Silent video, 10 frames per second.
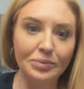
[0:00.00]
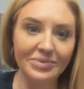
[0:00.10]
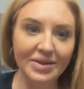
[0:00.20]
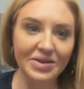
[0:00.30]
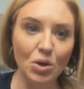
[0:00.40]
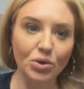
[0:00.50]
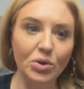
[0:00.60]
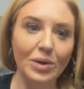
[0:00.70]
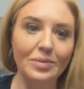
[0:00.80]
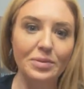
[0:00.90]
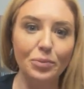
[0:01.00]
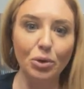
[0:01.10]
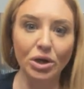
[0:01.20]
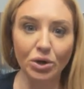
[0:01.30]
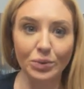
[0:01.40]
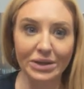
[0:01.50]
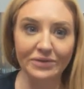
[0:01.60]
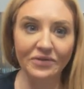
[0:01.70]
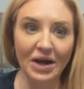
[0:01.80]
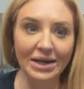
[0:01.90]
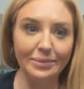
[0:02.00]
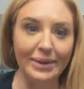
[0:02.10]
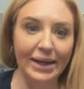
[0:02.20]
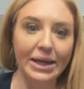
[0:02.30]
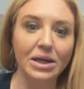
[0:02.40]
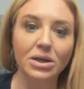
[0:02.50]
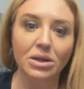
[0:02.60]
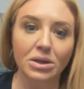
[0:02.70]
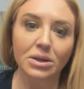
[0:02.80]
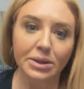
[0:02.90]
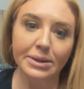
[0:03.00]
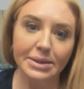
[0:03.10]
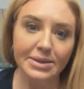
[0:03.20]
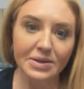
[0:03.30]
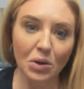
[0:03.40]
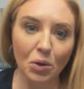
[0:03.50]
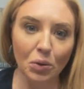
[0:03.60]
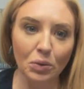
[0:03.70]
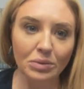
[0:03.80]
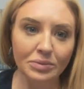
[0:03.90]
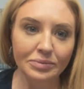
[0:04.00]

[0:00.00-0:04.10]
That's the only way people are going to really find me. So